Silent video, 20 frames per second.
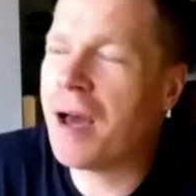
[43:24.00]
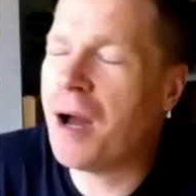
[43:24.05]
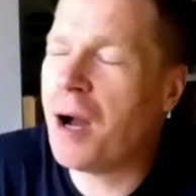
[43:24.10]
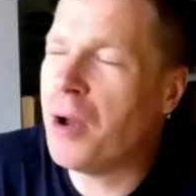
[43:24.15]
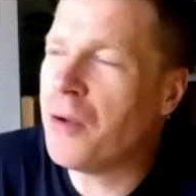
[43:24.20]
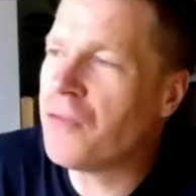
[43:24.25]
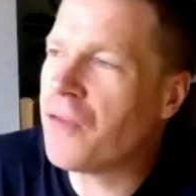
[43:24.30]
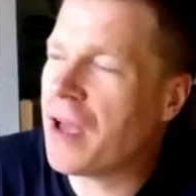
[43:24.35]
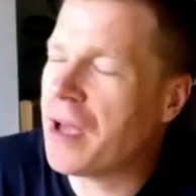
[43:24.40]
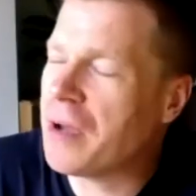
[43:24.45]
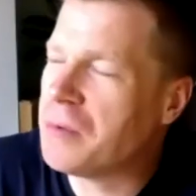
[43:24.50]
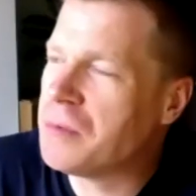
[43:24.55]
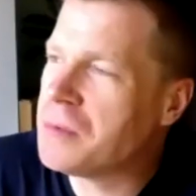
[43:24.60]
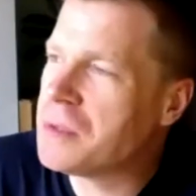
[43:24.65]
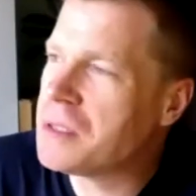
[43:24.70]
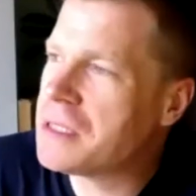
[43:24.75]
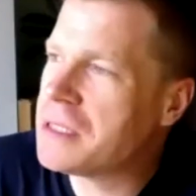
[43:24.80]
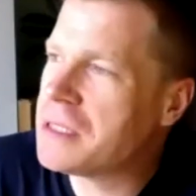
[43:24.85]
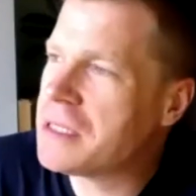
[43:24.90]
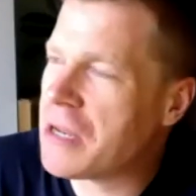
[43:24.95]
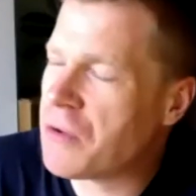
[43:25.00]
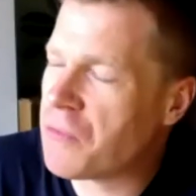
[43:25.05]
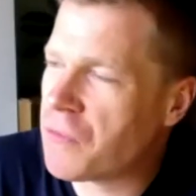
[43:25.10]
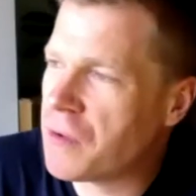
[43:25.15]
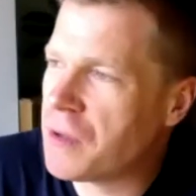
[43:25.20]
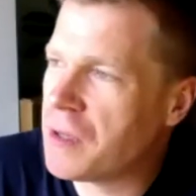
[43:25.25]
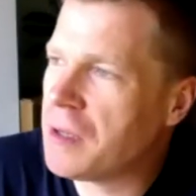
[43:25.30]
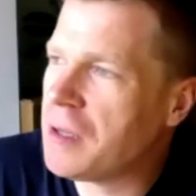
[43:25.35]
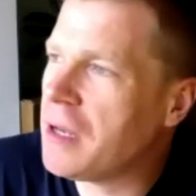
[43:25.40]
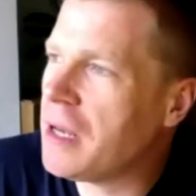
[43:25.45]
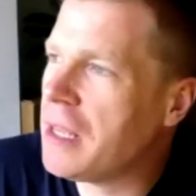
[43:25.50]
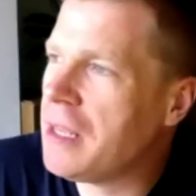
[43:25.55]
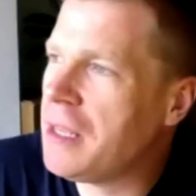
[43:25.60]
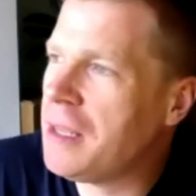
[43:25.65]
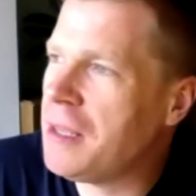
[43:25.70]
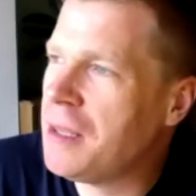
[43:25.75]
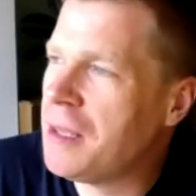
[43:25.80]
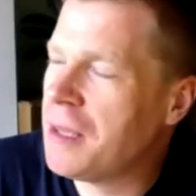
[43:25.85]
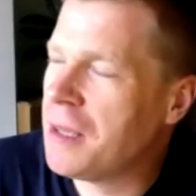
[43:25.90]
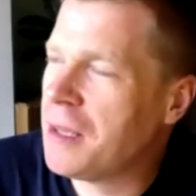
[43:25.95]
I found
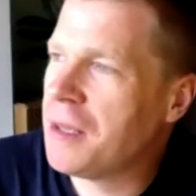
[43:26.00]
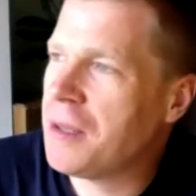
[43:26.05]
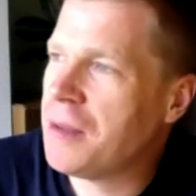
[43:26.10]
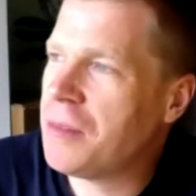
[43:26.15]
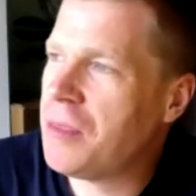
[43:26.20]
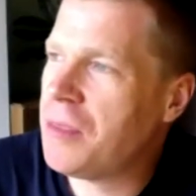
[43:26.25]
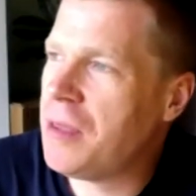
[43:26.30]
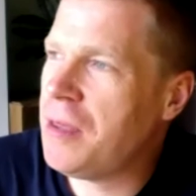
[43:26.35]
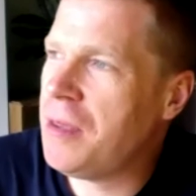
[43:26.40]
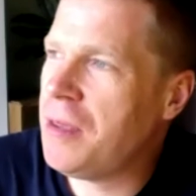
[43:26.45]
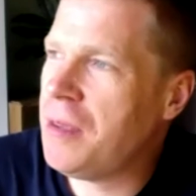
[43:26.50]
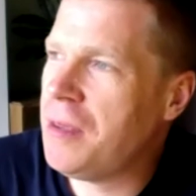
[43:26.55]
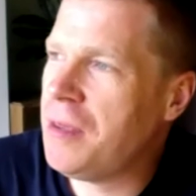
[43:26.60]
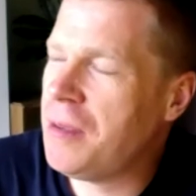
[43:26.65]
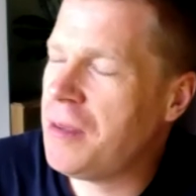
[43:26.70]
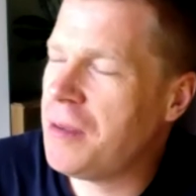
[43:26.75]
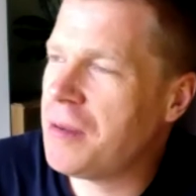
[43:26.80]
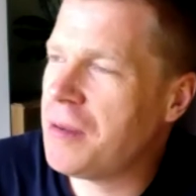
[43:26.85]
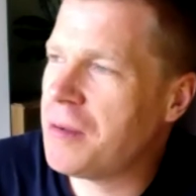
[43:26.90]
definitely the